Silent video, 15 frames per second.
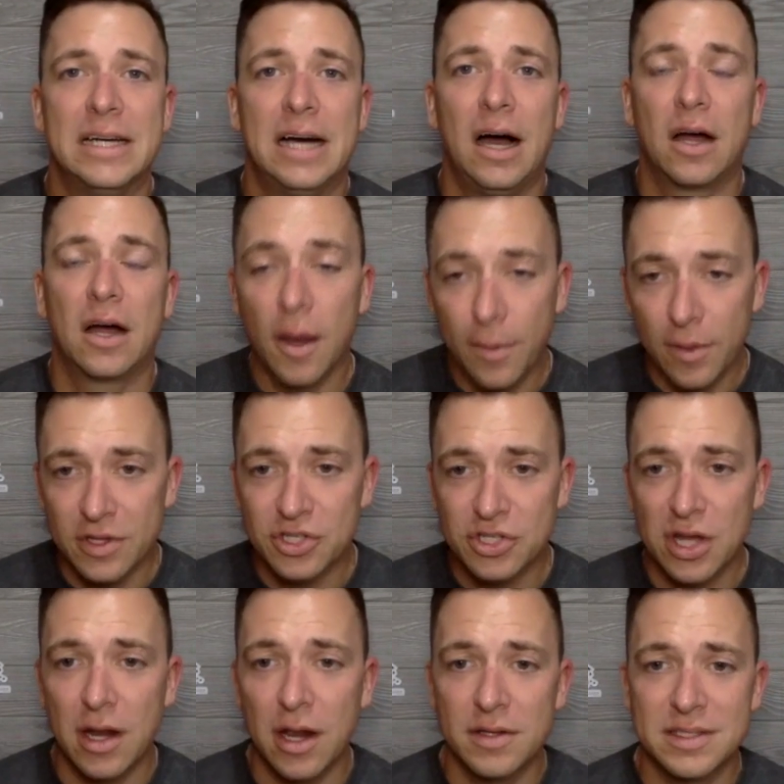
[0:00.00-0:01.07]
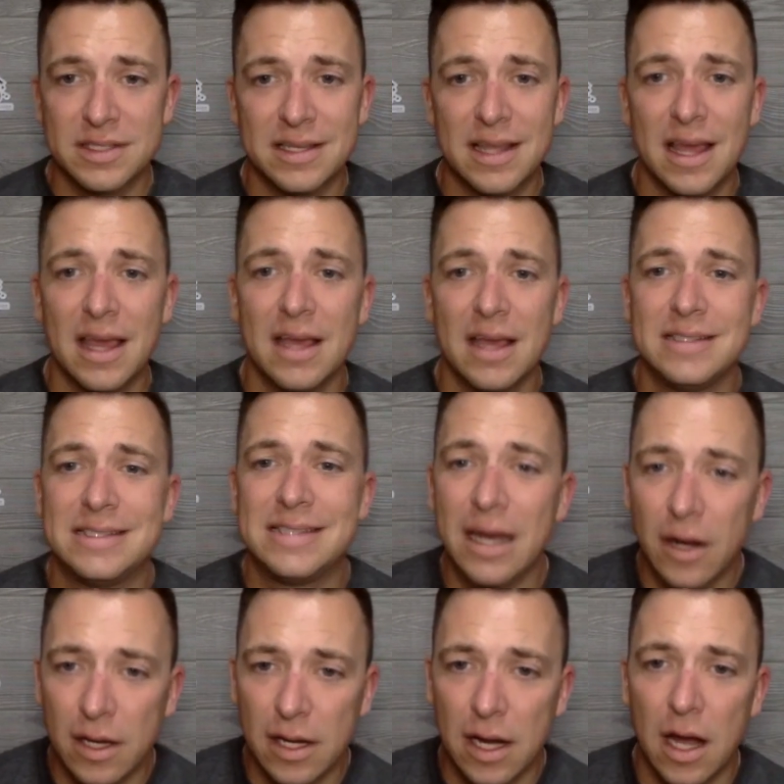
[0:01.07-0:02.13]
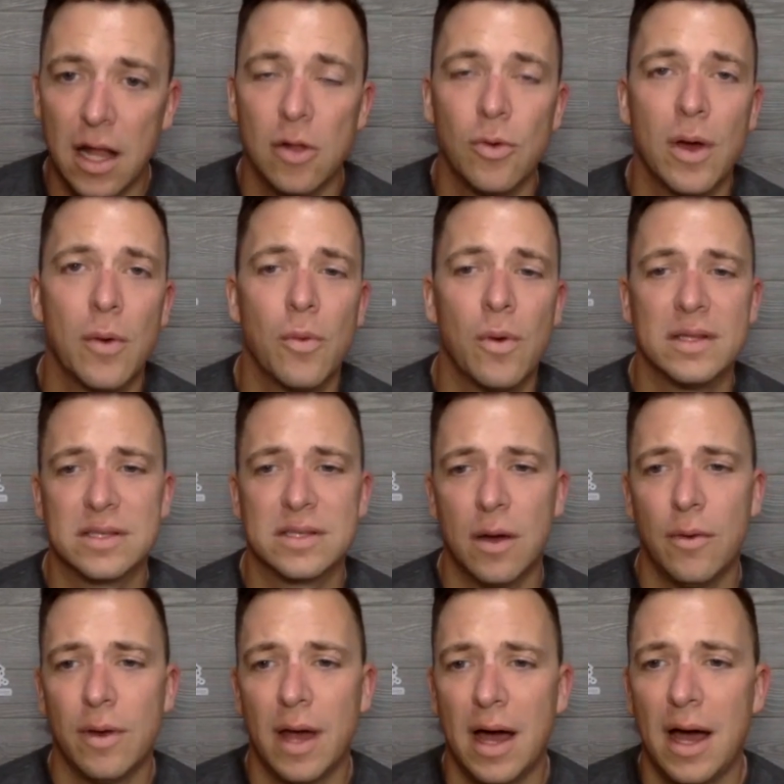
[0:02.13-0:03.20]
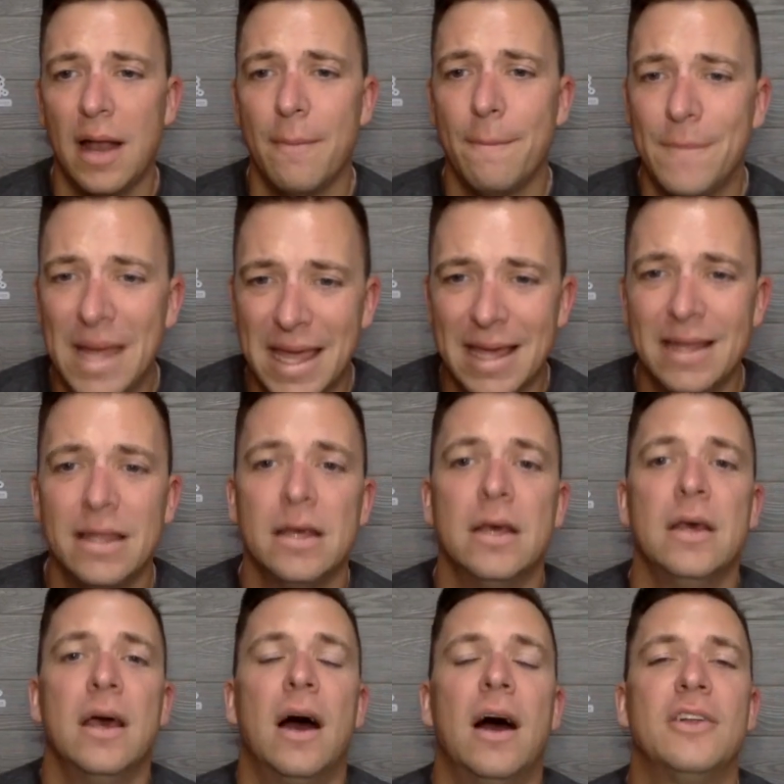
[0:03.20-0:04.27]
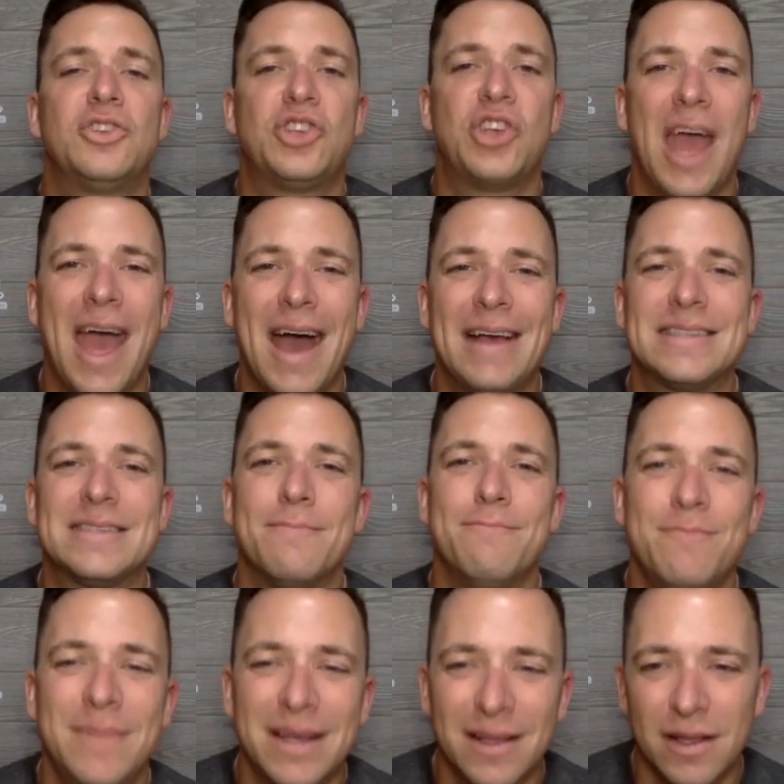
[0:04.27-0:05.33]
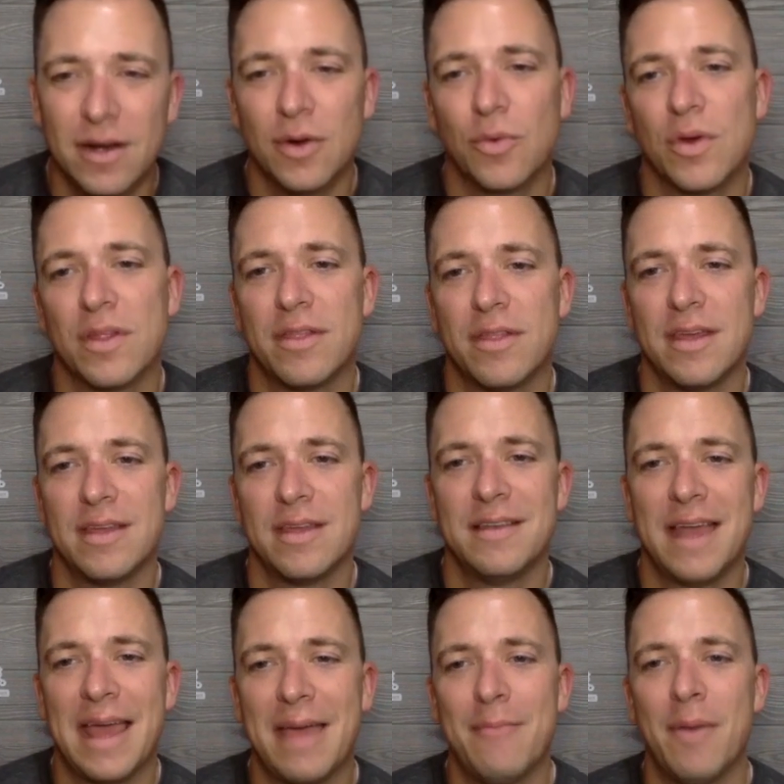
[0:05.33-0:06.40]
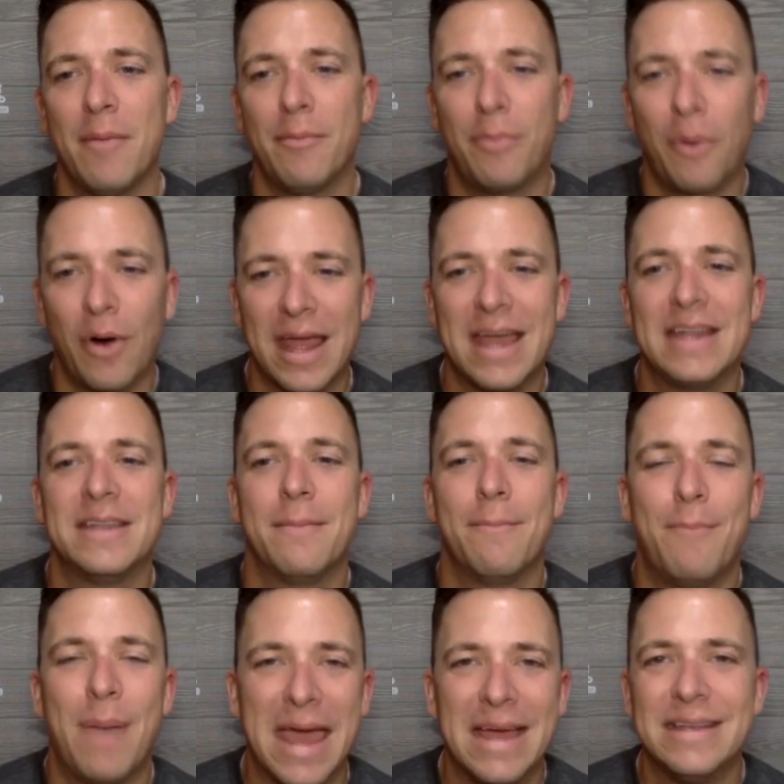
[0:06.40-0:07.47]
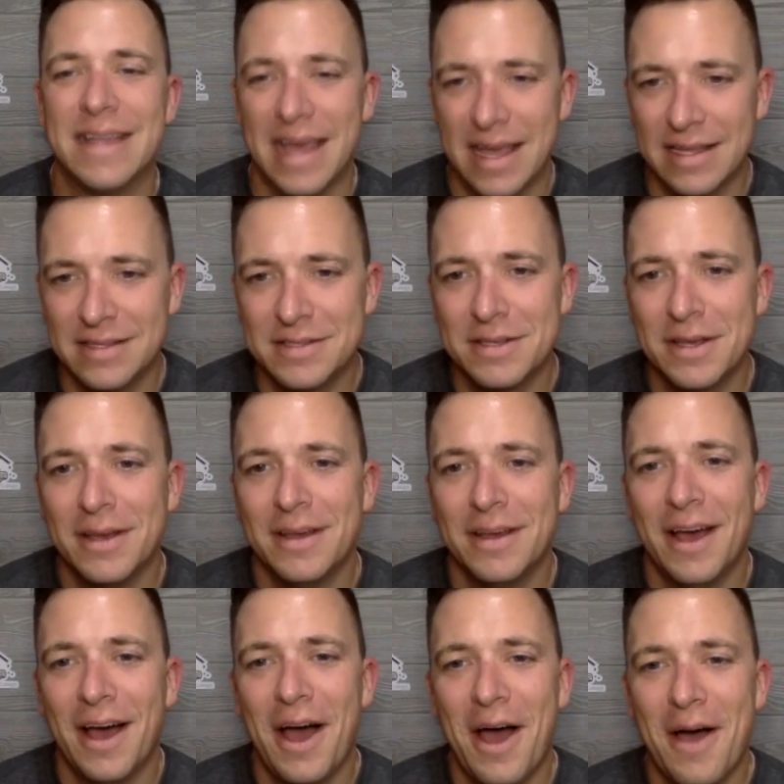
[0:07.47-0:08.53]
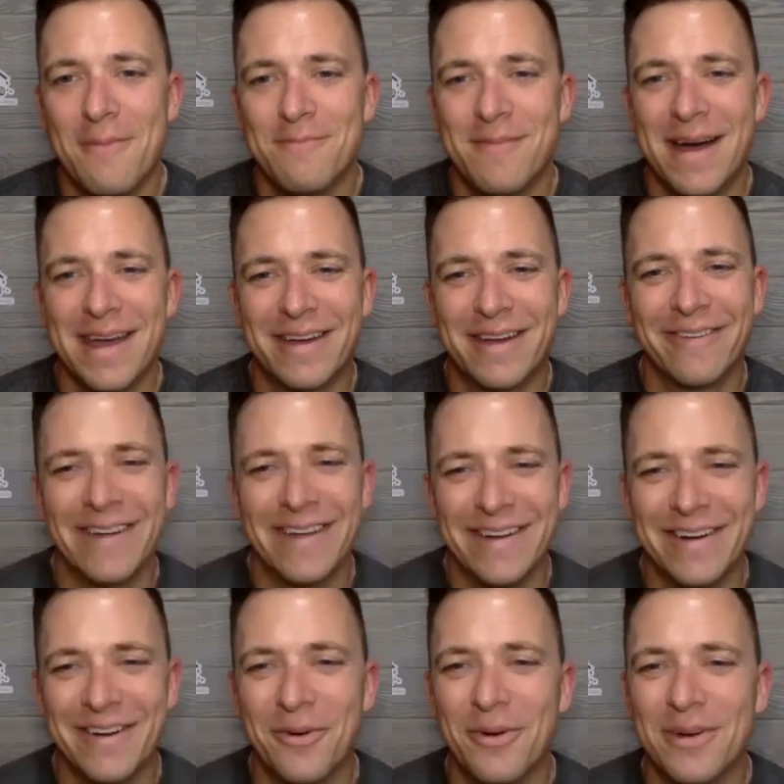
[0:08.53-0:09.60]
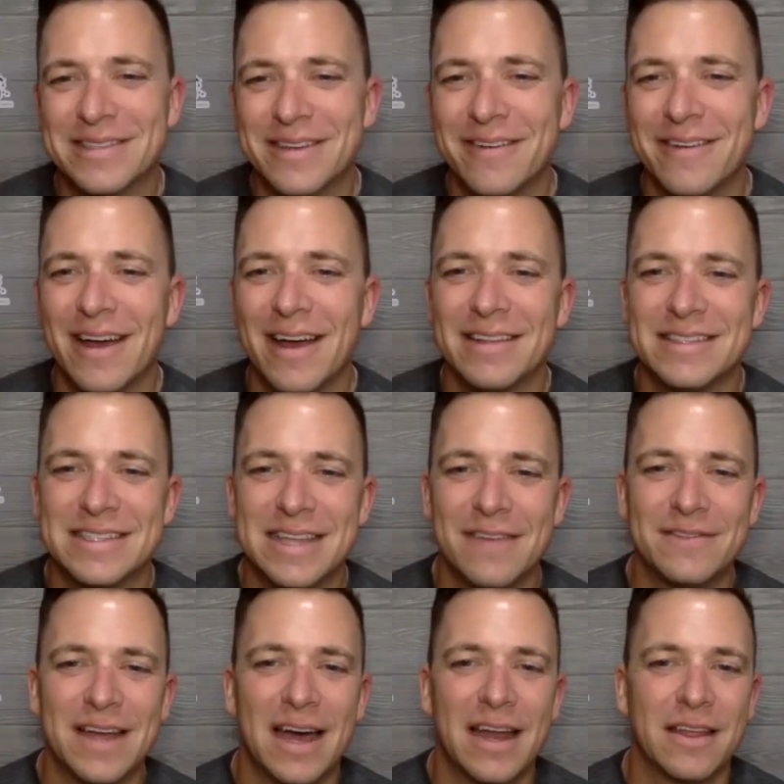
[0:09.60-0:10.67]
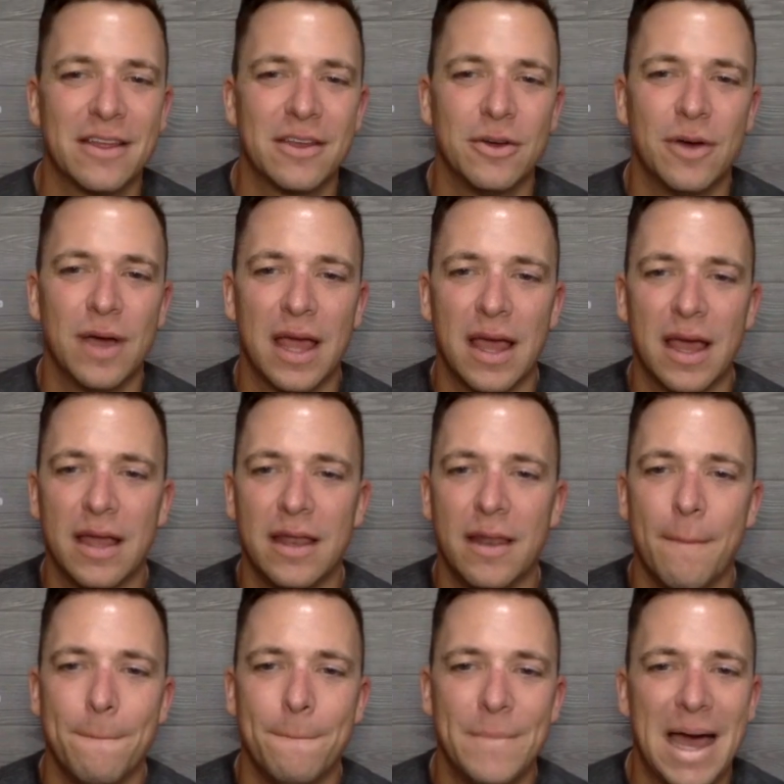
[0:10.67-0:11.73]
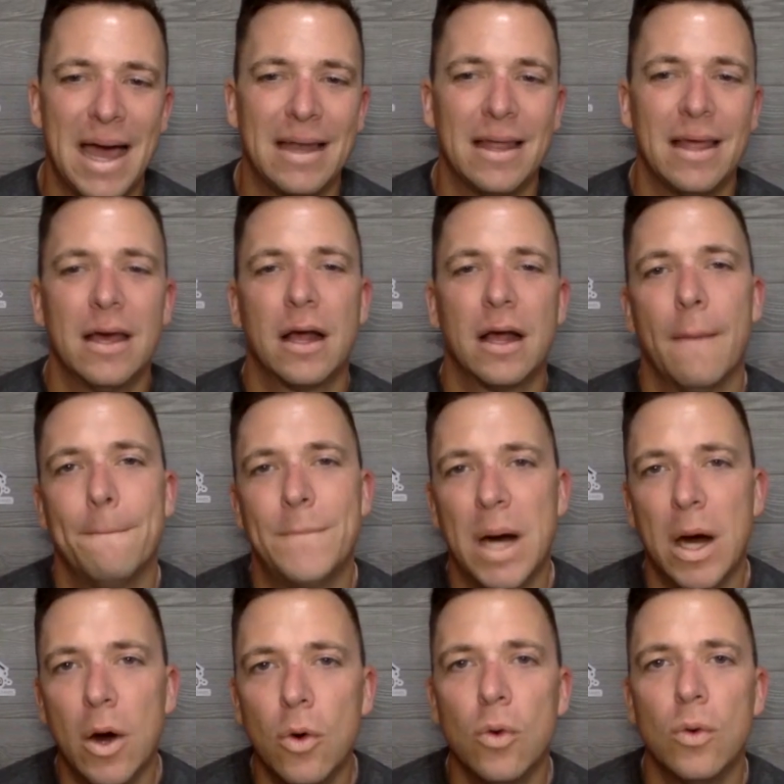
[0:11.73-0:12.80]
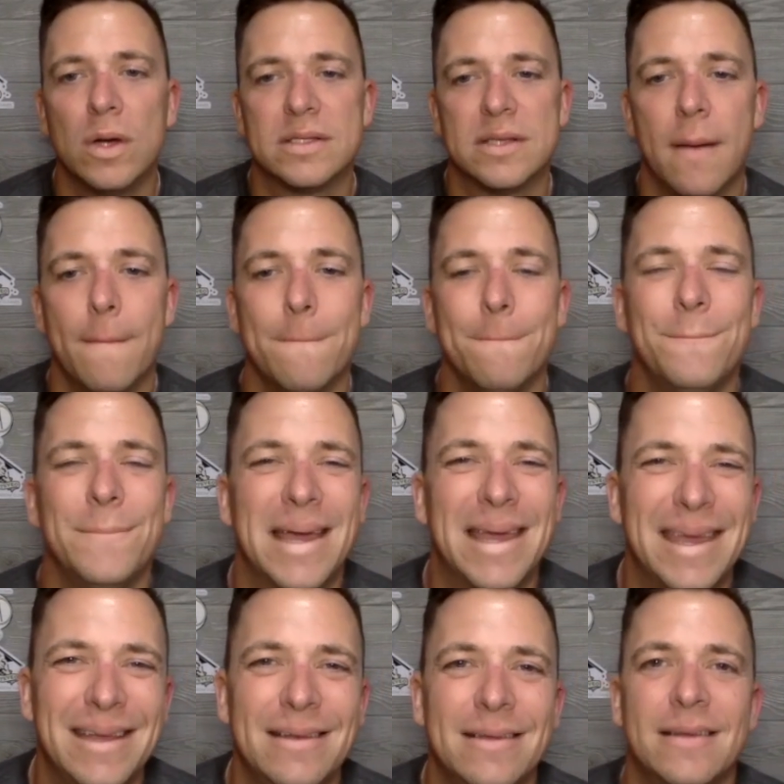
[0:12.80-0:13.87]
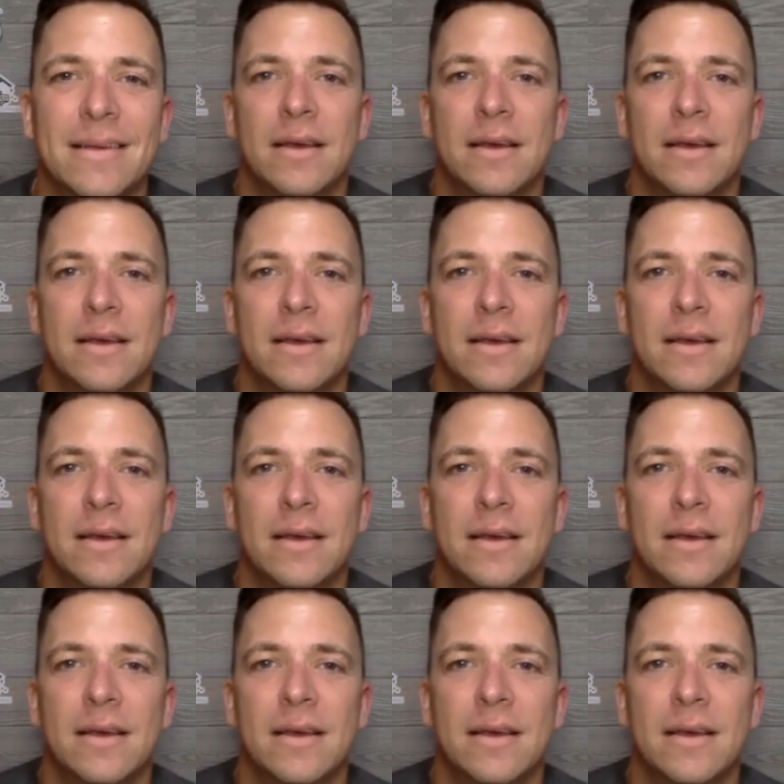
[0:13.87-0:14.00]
A couple of shout outs today. Derek Holloway, what's going on, man? Uh, Chaz Miller with the name brand Band Aids. Uh, Mike Rayner, what's going on? Steve Donahue and Matt Lebeau, what's up, man?